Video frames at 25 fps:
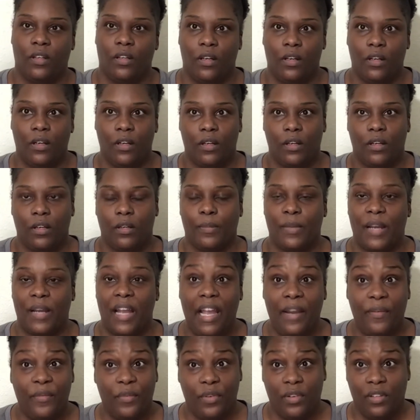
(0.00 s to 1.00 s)
um,
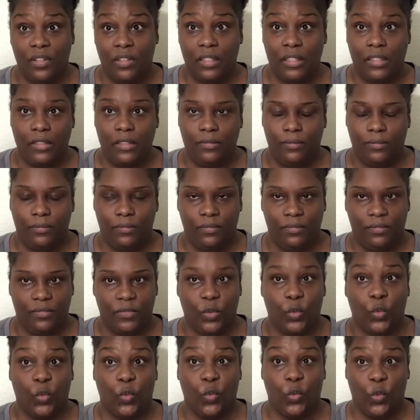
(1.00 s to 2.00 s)
I really,
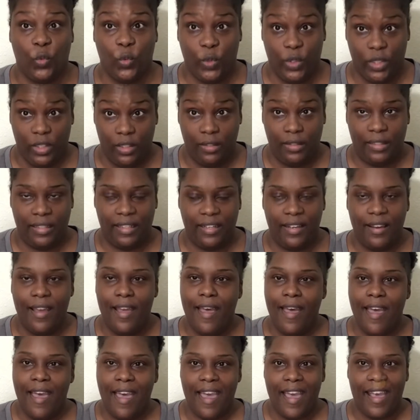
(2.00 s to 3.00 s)
really
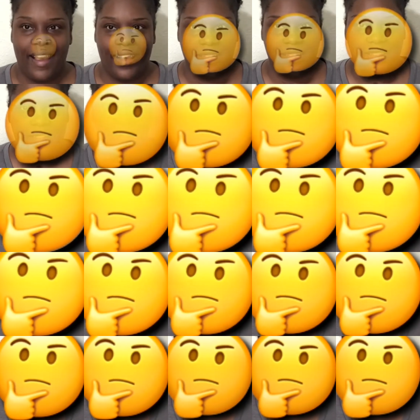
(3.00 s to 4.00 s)
have to think about
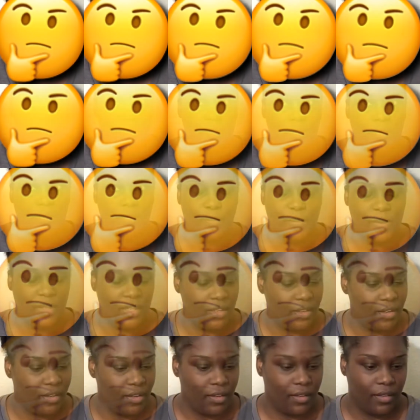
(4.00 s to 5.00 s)
an answer.
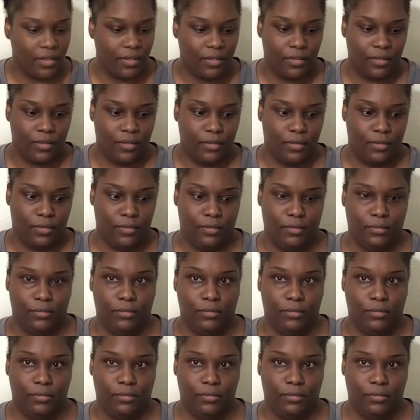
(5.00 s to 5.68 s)
Because,